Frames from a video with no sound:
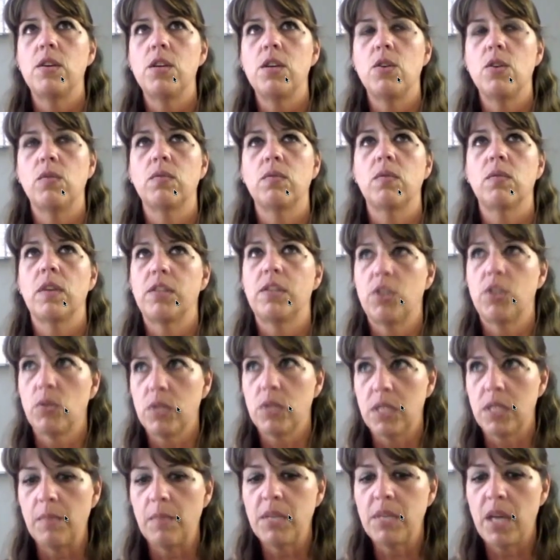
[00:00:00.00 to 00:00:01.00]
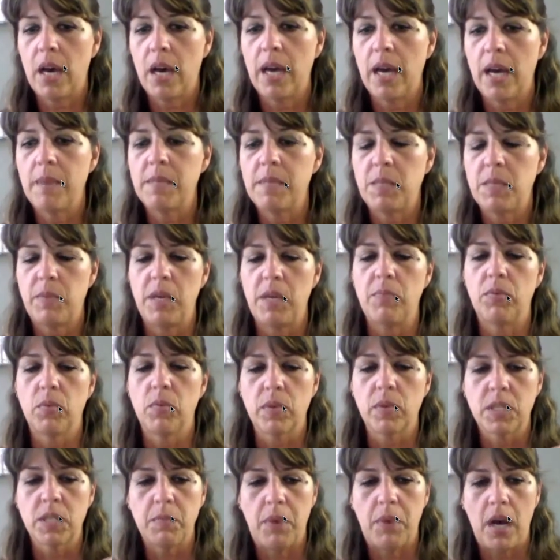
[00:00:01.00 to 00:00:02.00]
So sometimes people
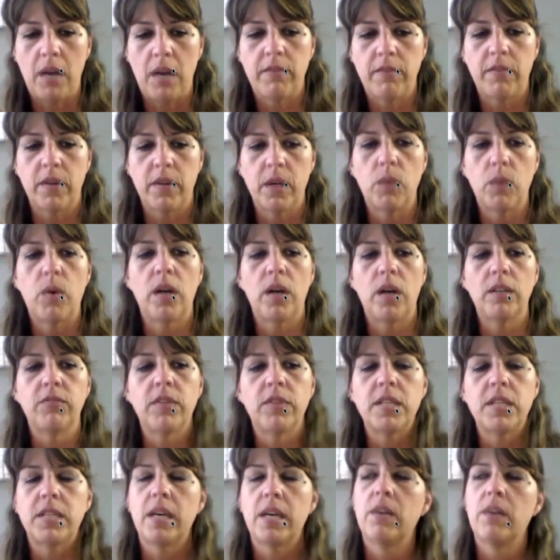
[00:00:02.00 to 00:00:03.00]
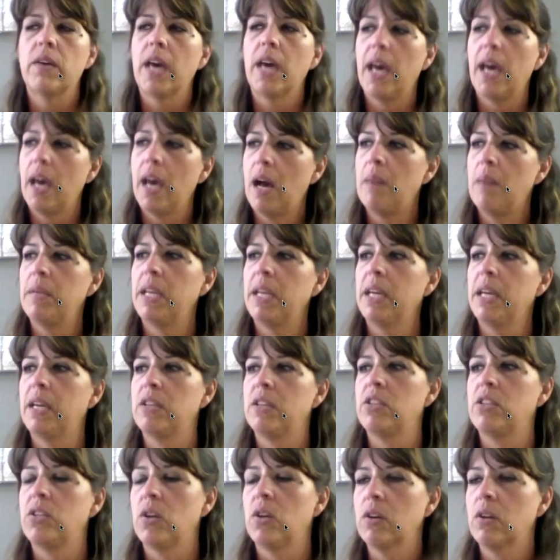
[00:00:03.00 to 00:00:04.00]
respond very well if we say, okay, I'm going to get
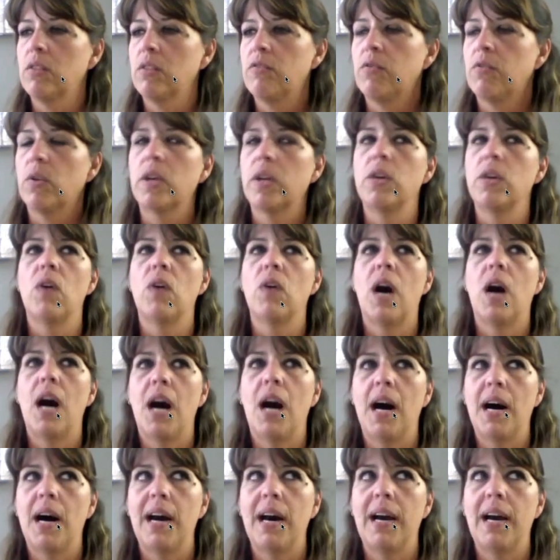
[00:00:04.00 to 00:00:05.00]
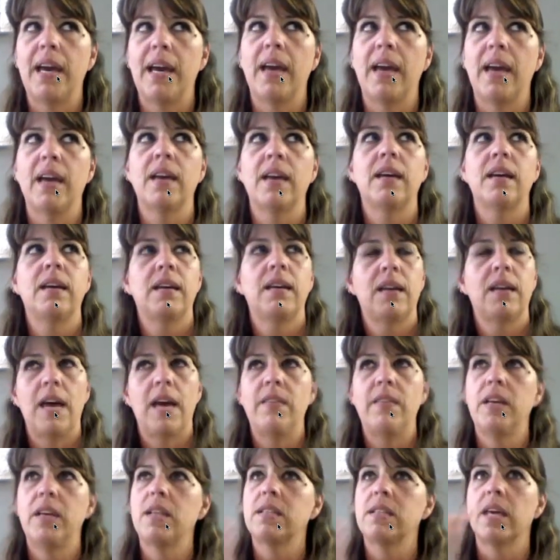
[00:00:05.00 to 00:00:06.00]
it started for you. And then
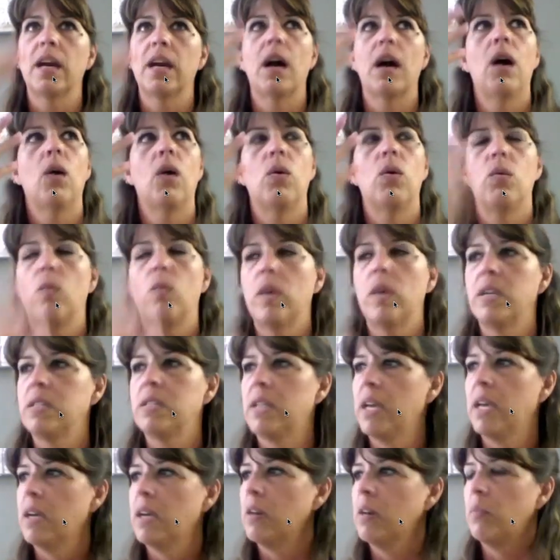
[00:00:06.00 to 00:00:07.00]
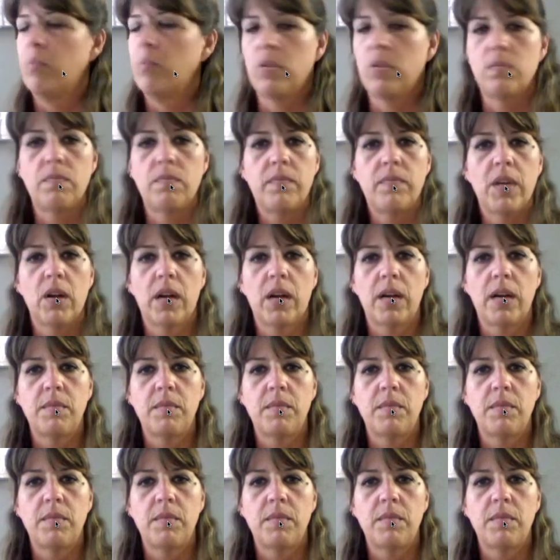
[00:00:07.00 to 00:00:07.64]
it's like, oh, want a steak. Boom, there it comes out.